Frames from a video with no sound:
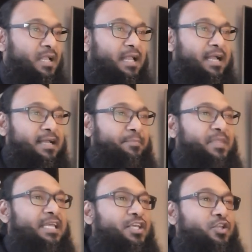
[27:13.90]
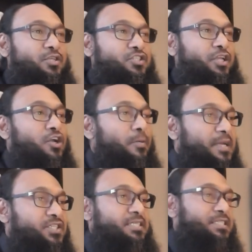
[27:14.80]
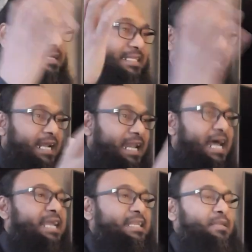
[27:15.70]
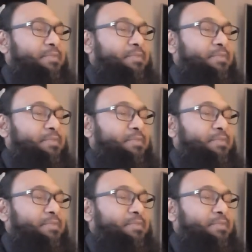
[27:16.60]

So the commission has been declining.